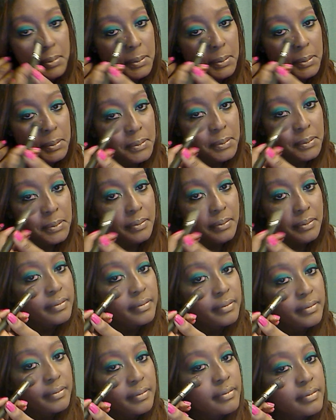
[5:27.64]

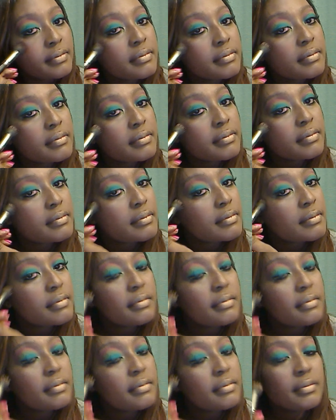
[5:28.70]

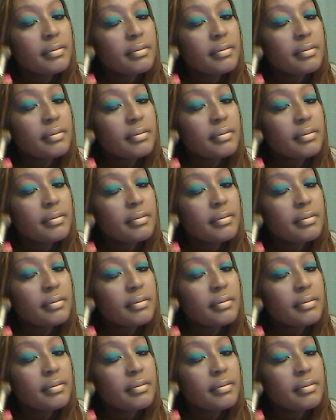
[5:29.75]
(no one is talking)